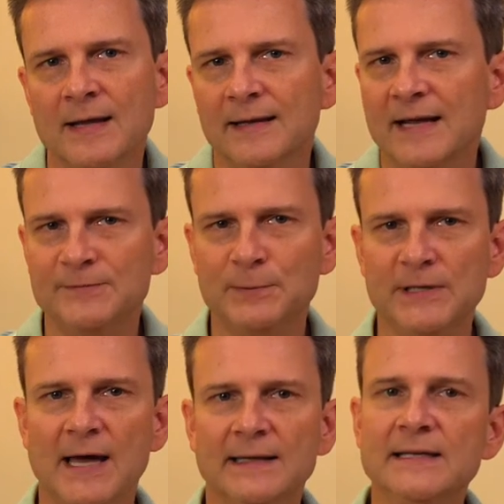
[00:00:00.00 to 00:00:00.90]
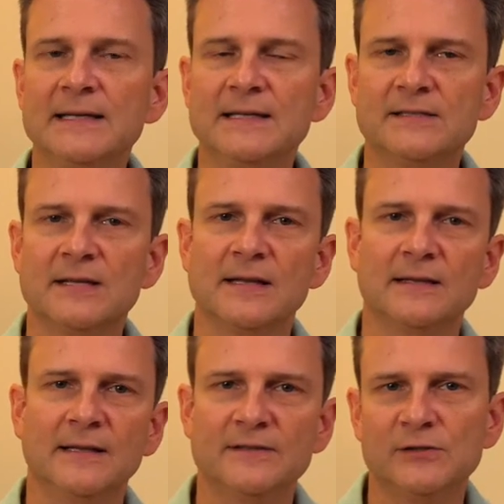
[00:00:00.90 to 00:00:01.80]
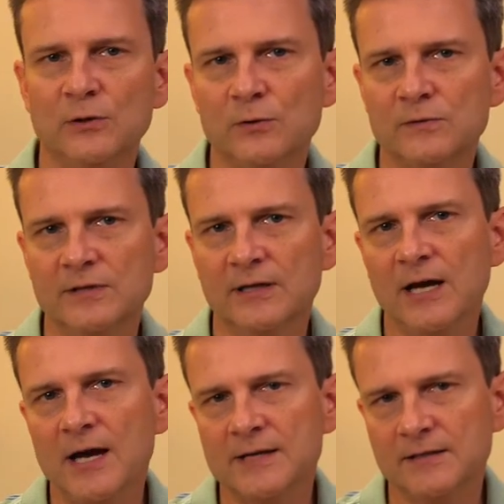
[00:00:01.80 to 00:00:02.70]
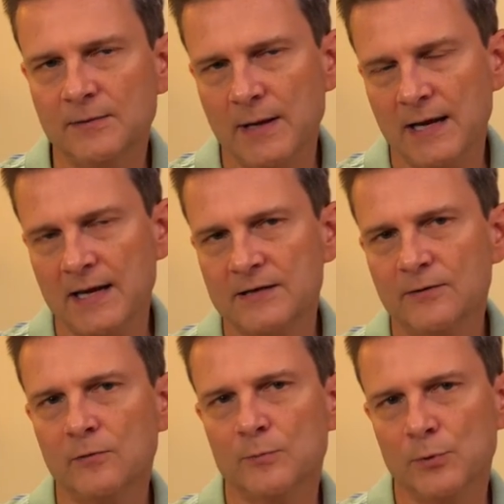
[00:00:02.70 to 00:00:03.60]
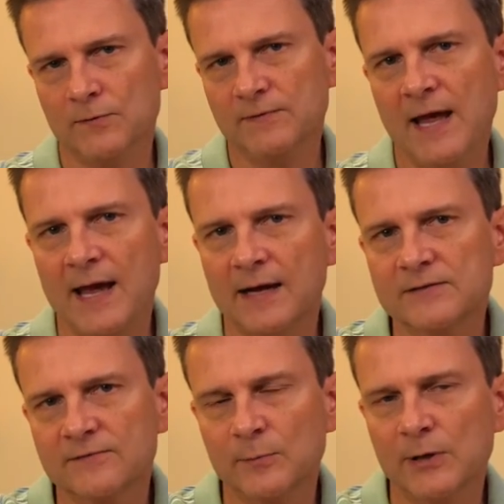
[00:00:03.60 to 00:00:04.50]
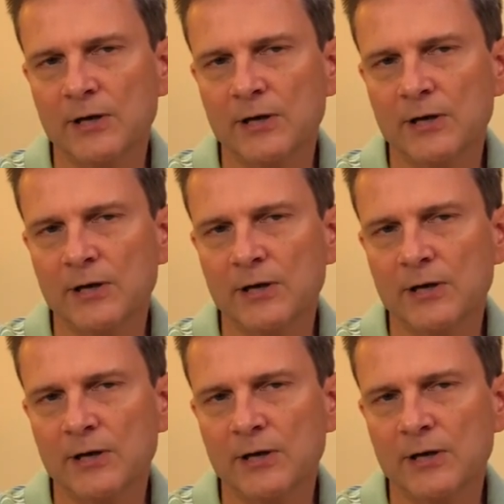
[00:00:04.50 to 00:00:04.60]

Last but not least, let's use the cut command to remove text from our